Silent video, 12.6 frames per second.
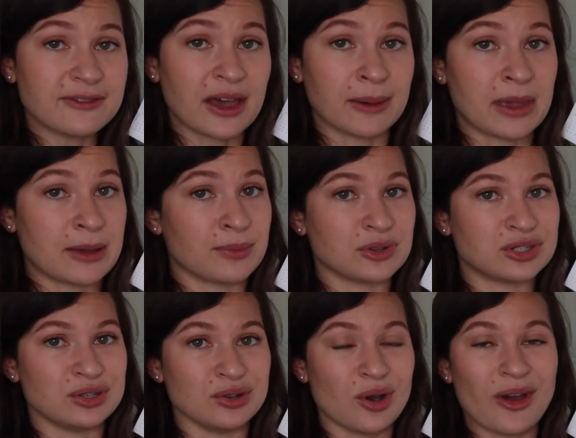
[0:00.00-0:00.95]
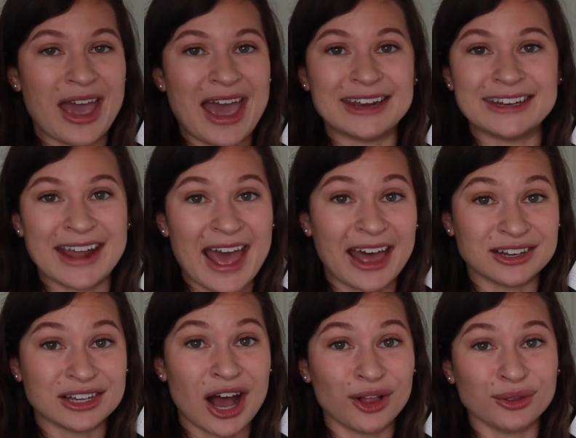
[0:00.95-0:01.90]
I'm able to go ahead and add
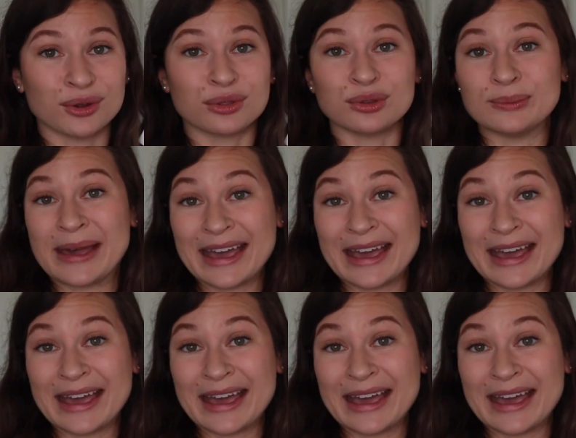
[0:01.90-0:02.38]
color through my